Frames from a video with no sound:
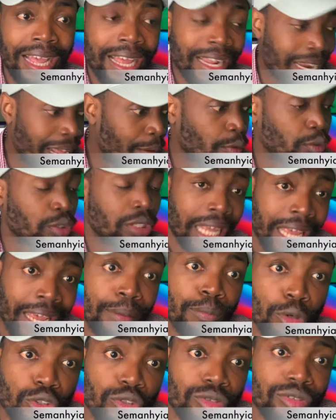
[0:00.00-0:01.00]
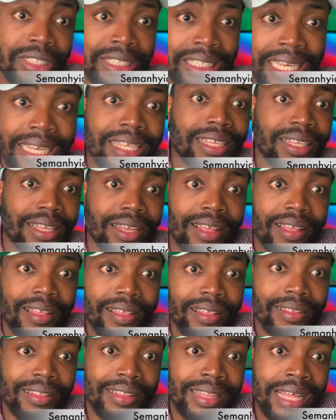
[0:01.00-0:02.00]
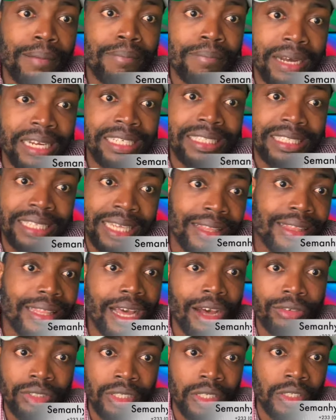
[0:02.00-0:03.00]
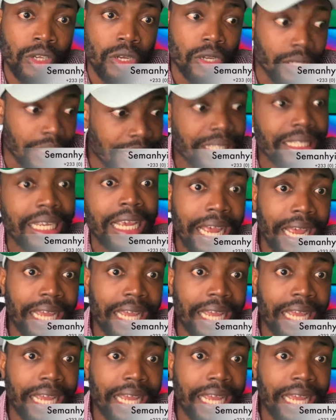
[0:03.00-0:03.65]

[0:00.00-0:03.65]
And I was able to take that money, $10,000,